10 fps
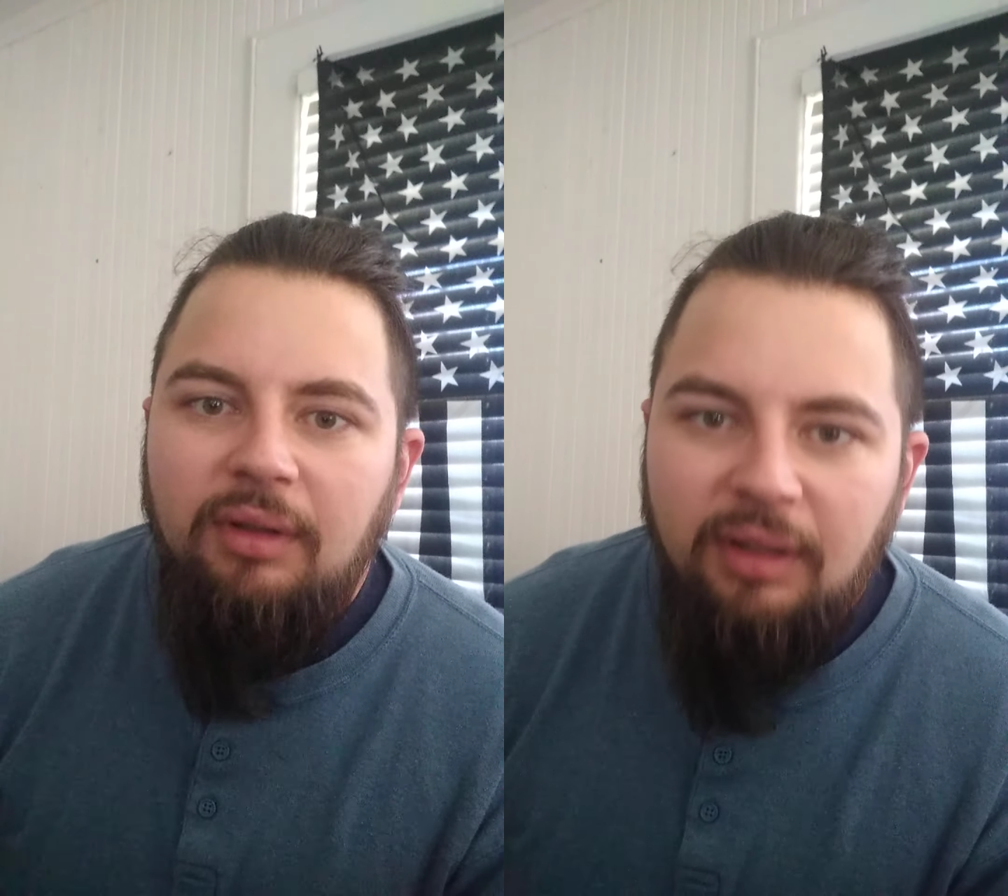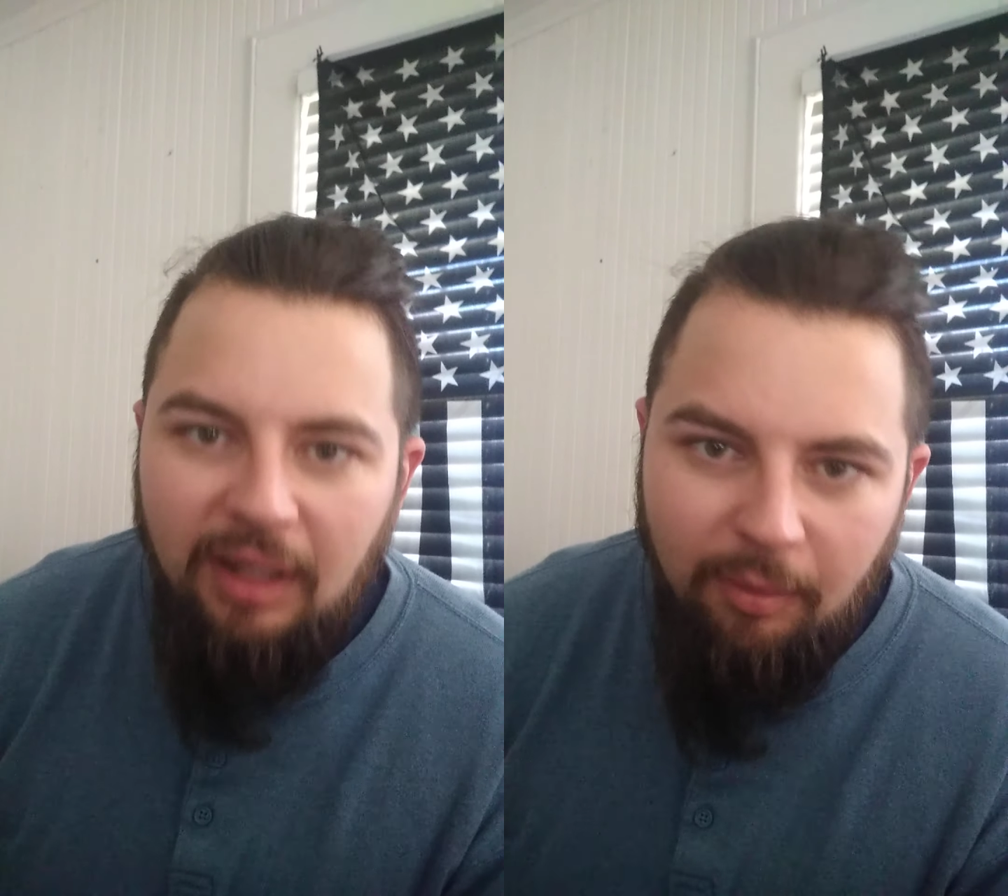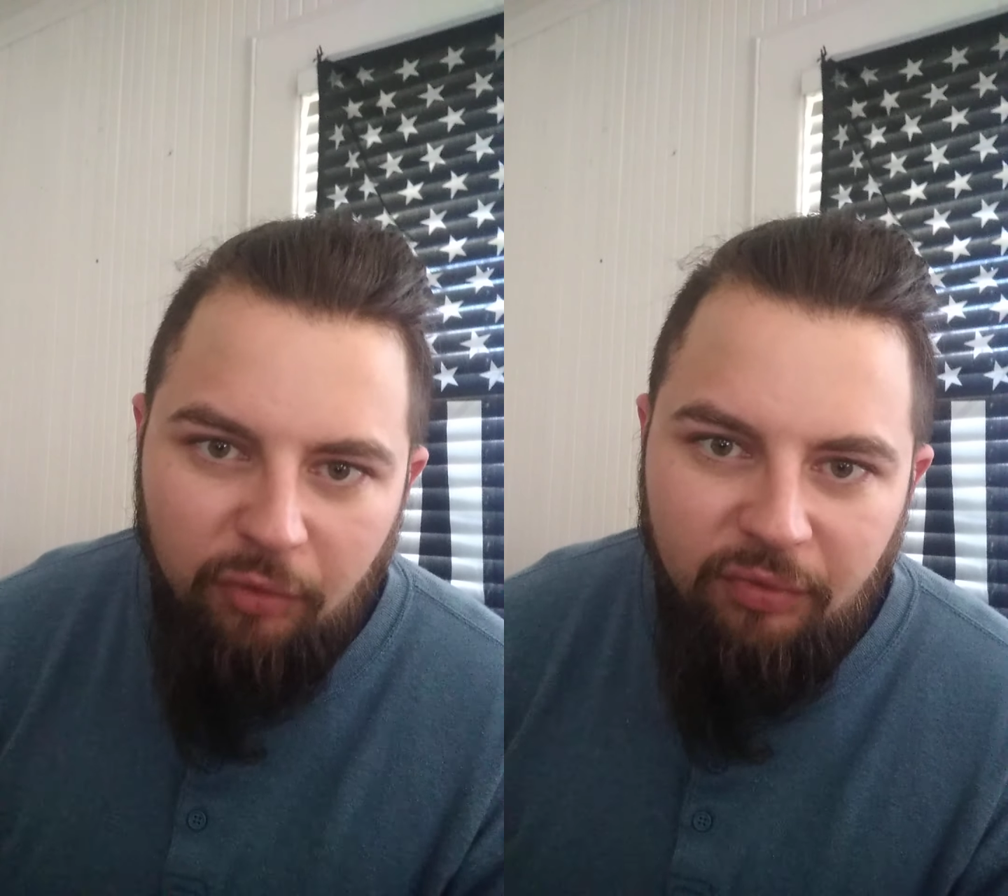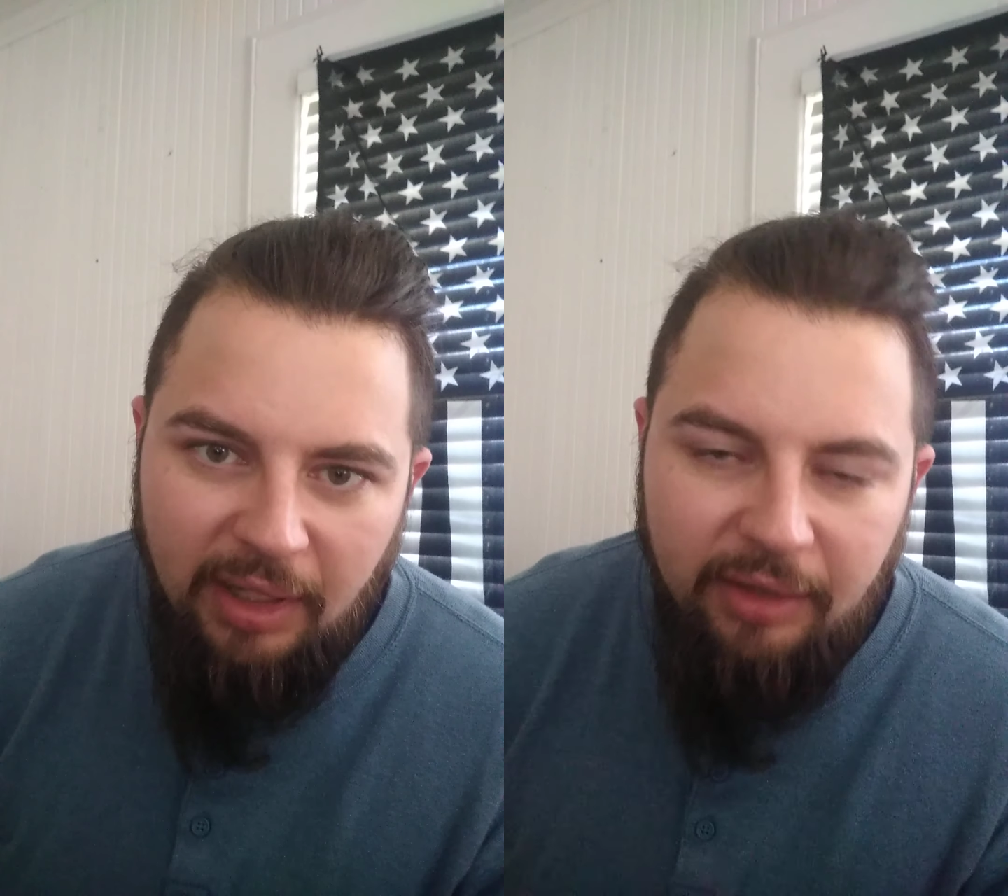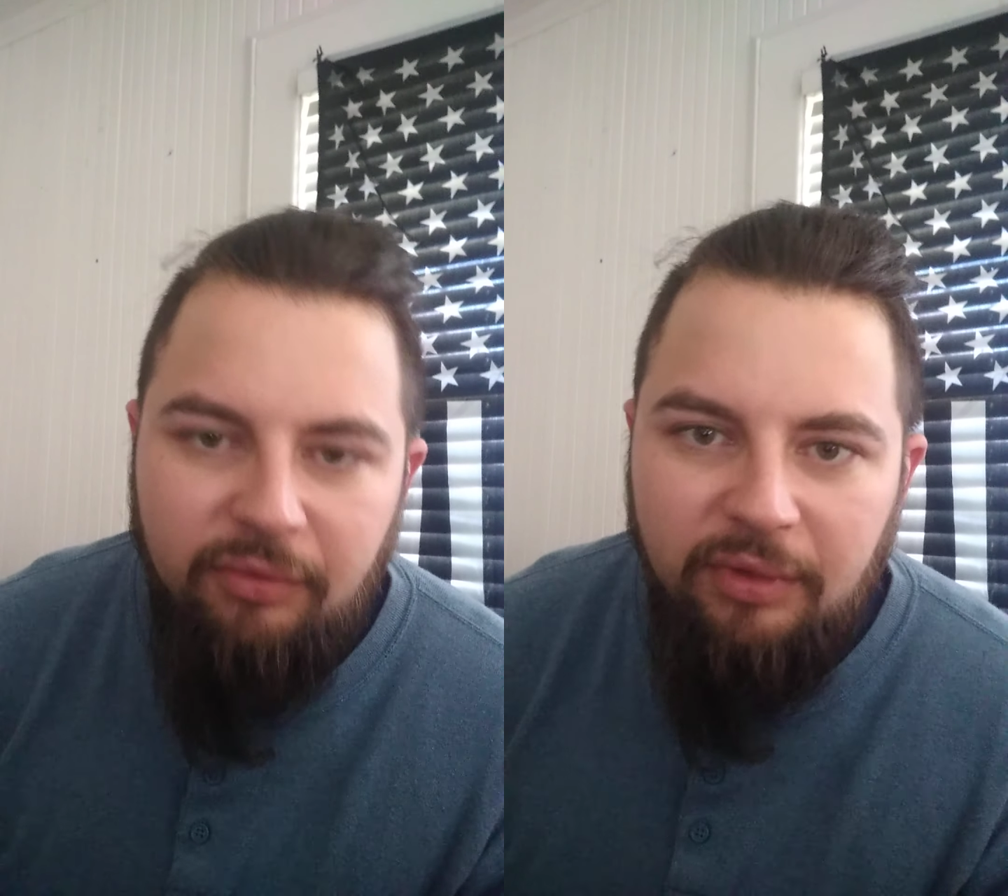
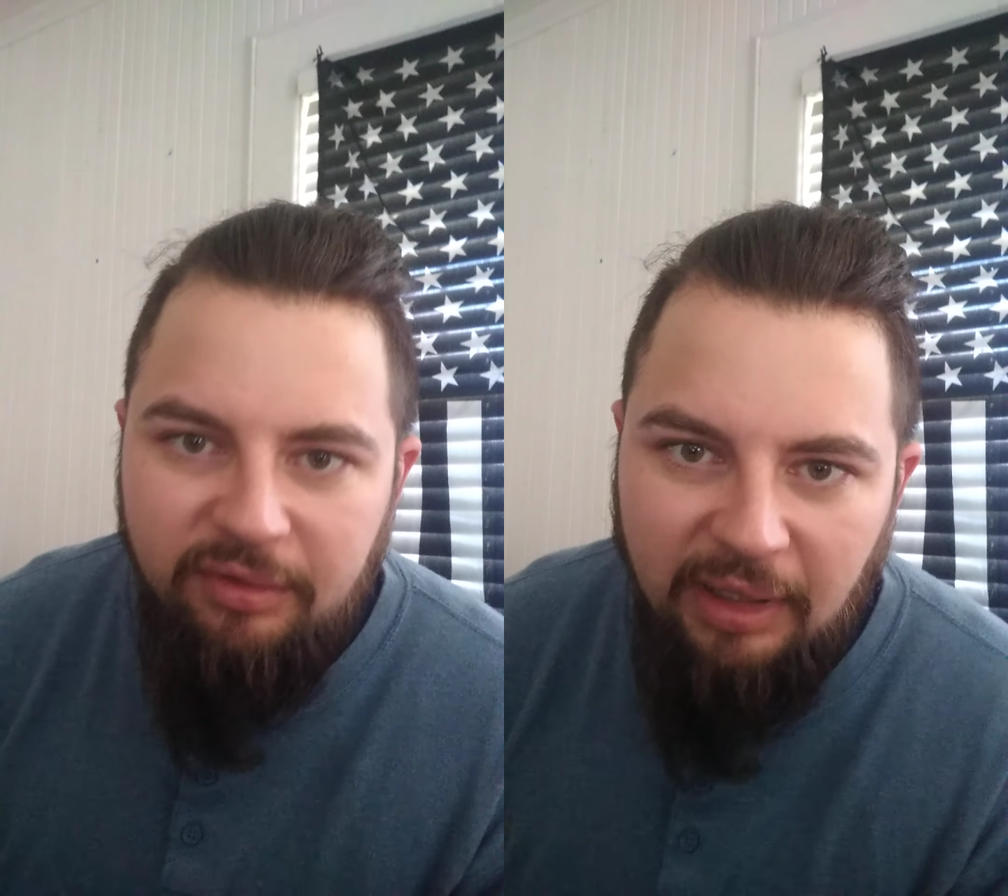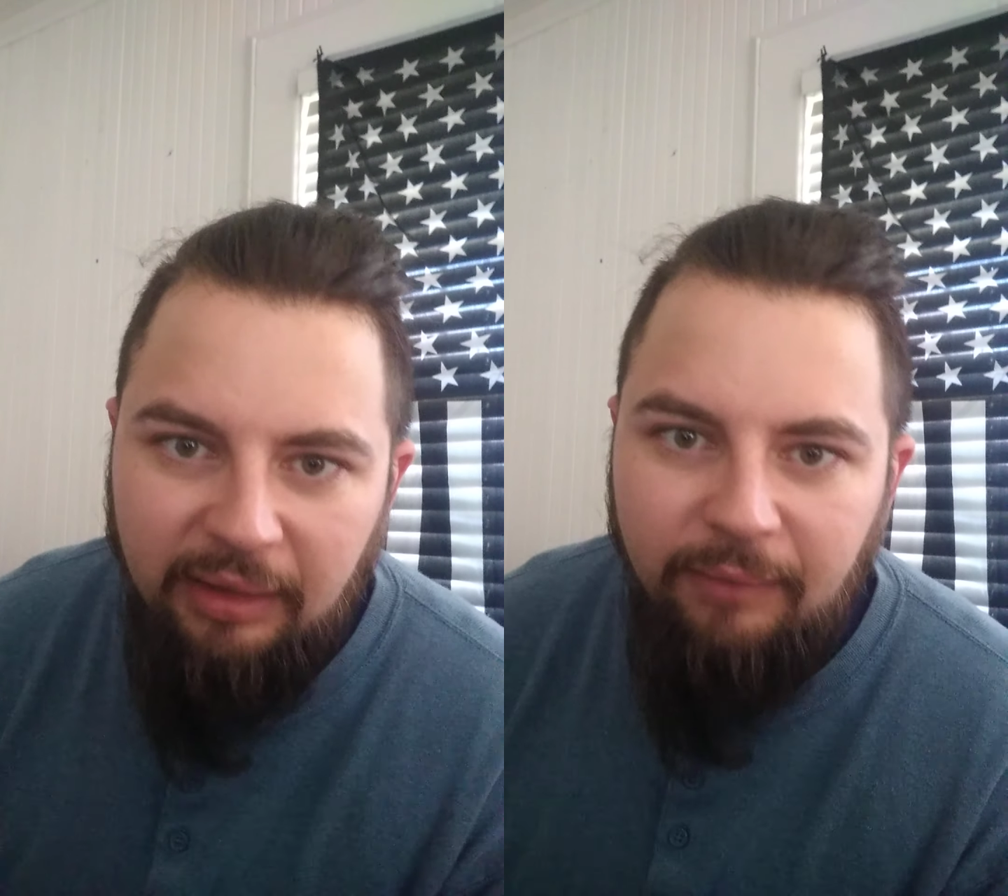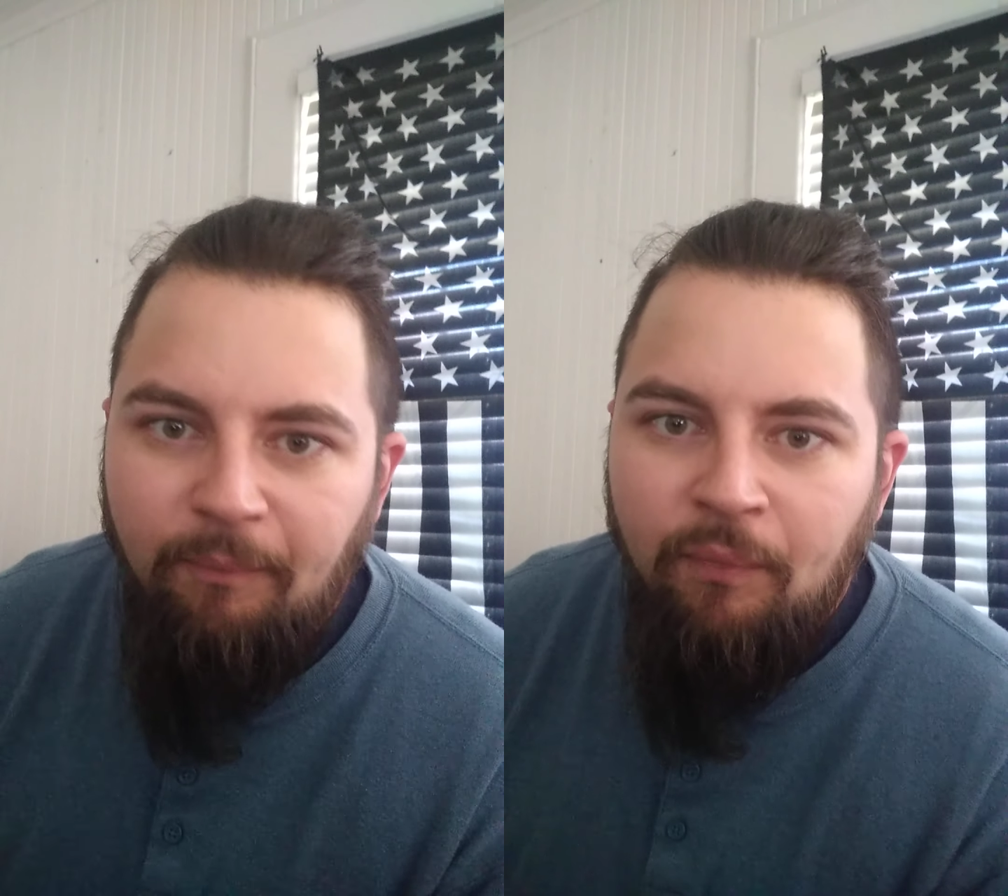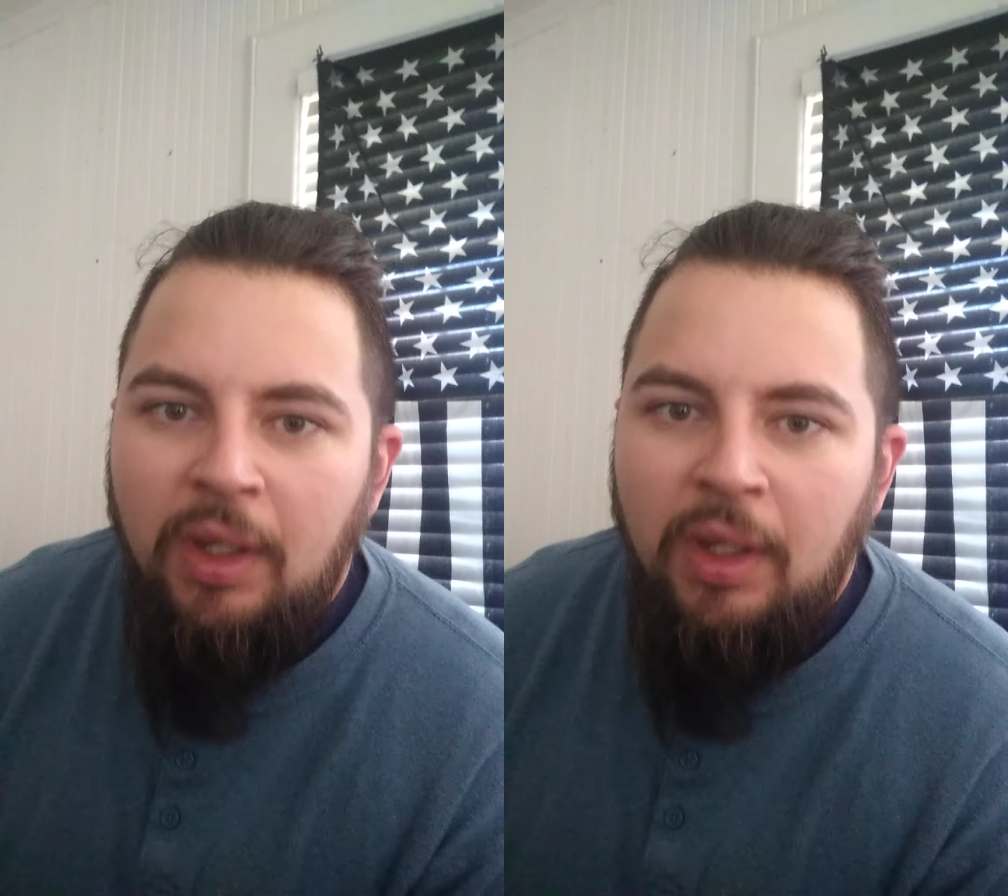camouflage for a second.